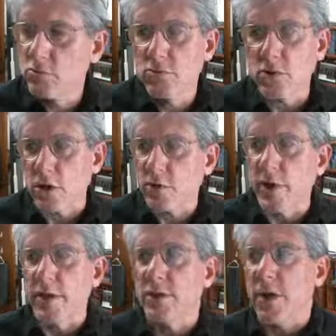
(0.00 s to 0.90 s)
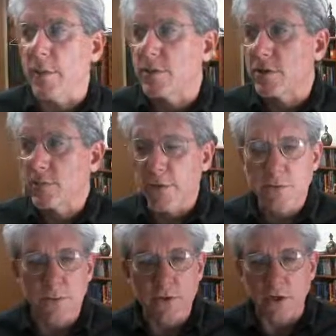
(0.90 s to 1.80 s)
start creating the geometries.
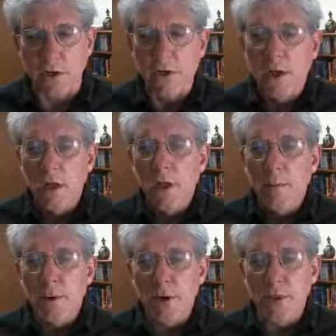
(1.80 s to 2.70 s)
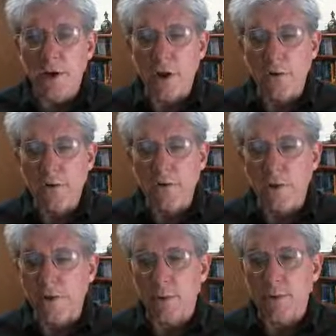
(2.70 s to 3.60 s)
First, we're just going to put in the nodes, so
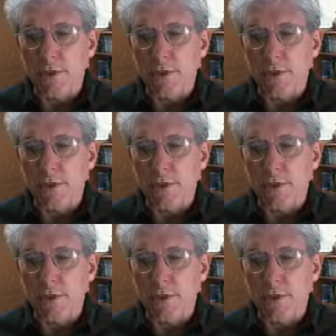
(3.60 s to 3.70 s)
I go into